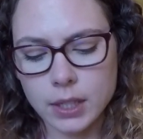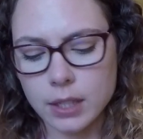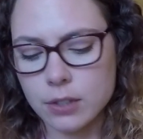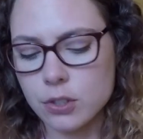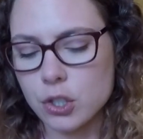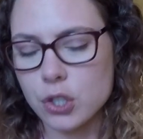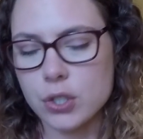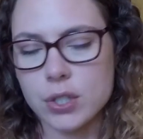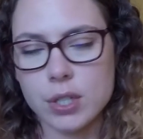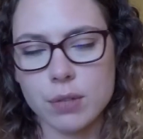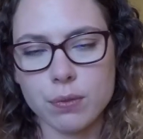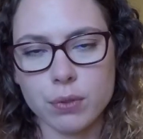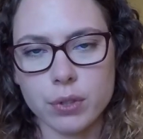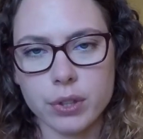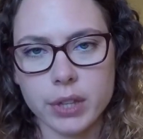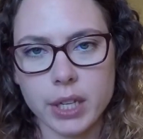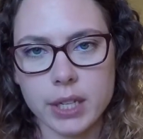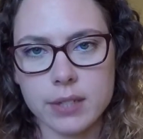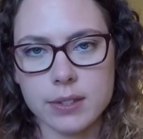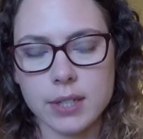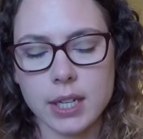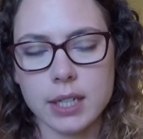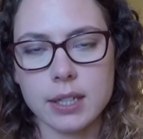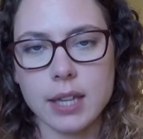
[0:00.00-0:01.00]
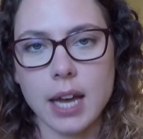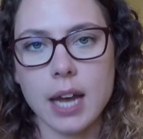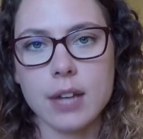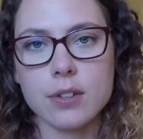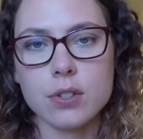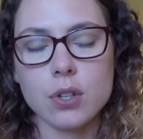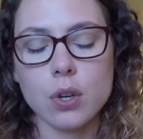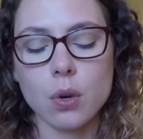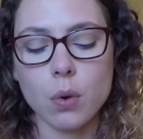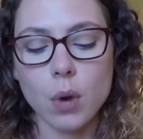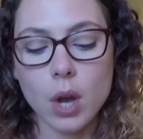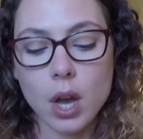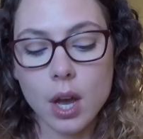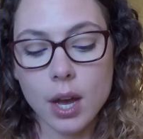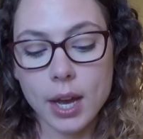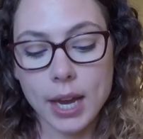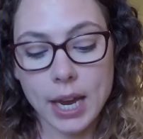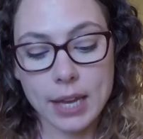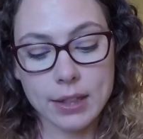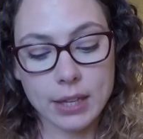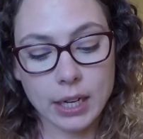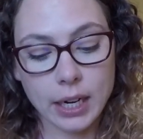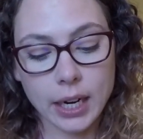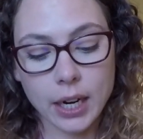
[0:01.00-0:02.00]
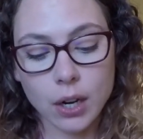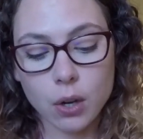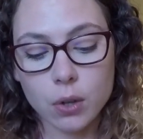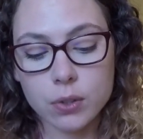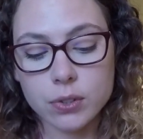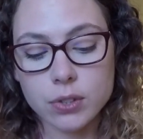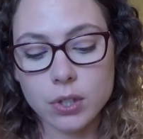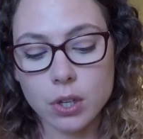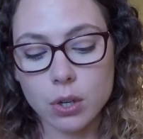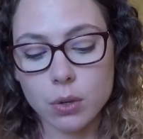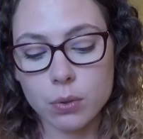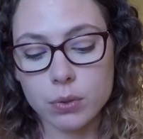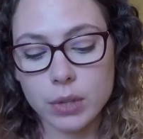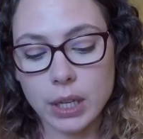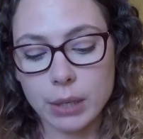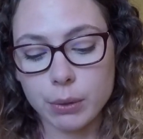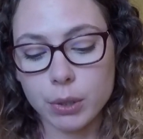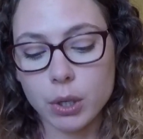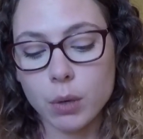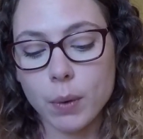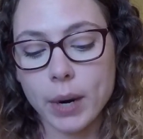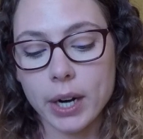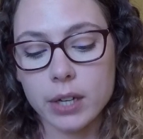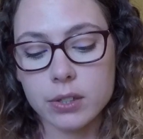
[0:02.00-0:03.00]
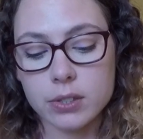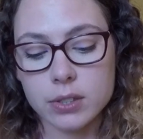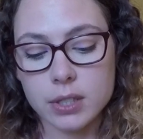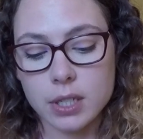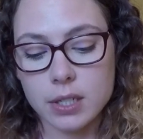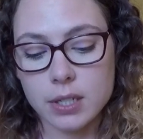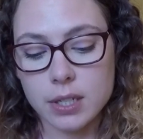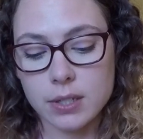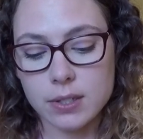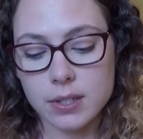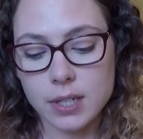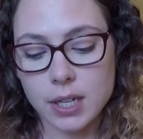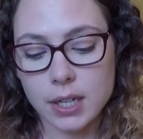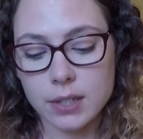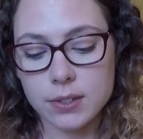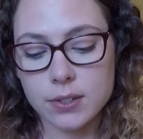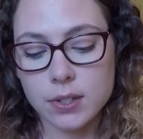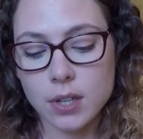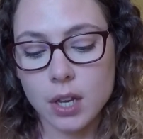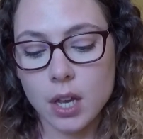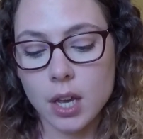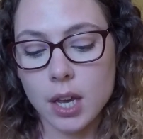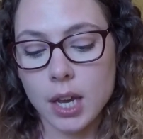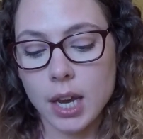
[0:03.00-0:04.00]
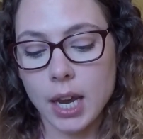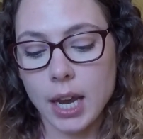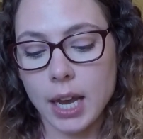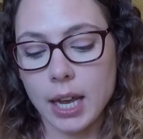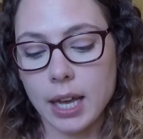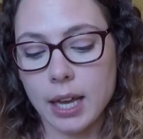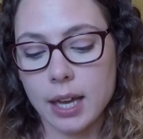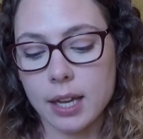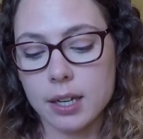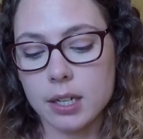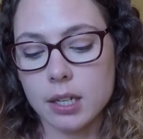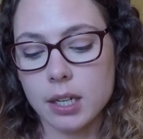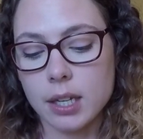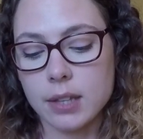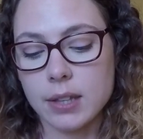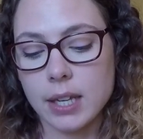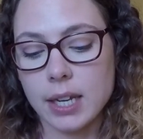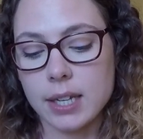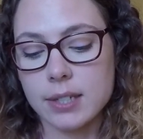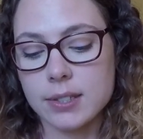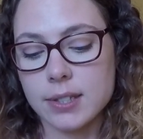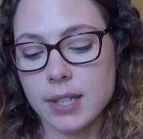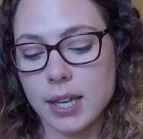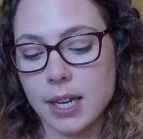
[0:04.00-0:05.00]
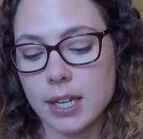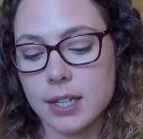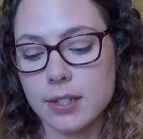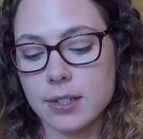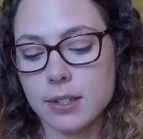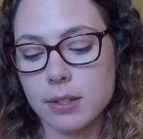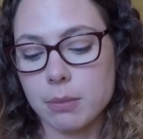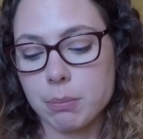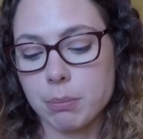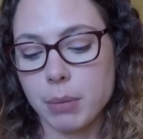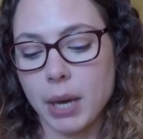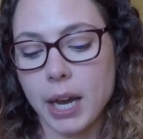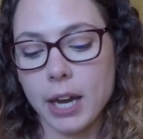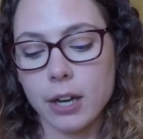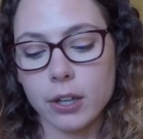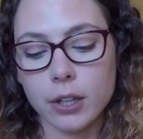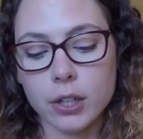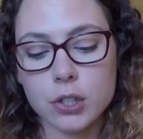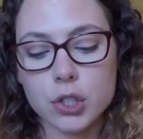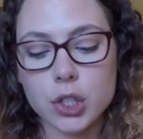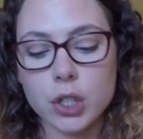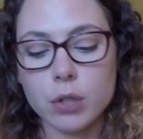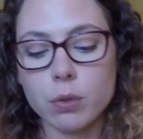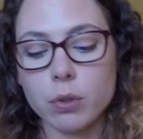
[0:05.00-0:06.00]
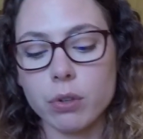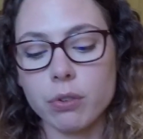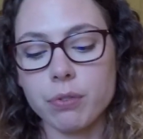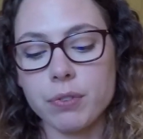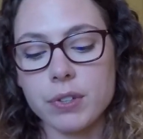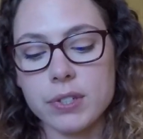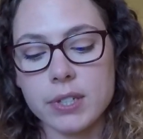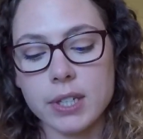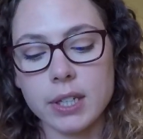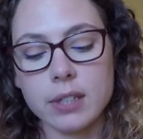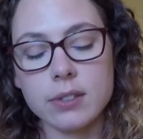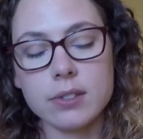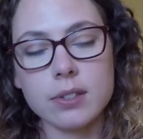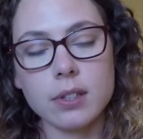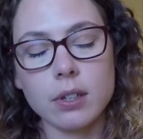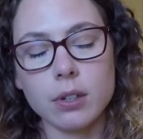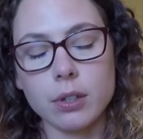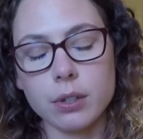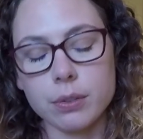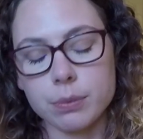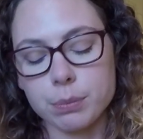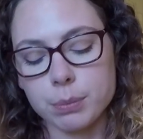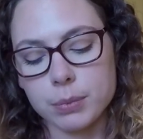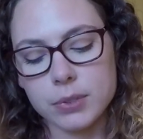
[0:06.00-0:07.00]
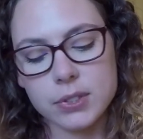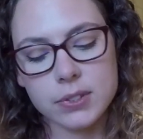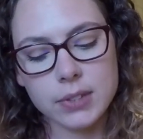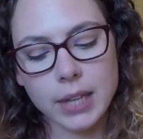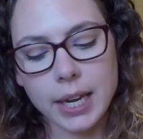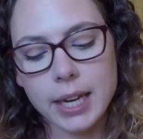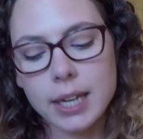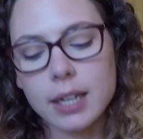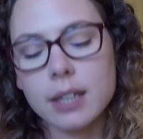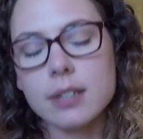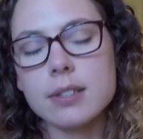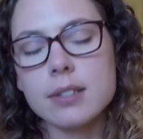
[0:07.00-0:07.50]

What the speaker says: just different things like that. So, and then they required statistics, and they say biology or physics or psych